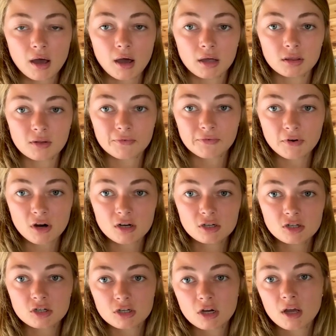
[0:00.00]
and the
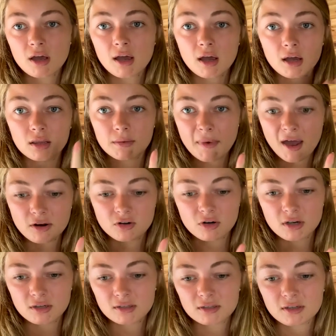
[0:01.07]
fridge and the
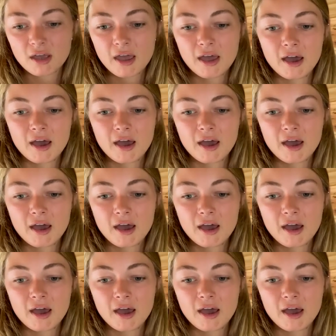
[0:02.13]
mattress.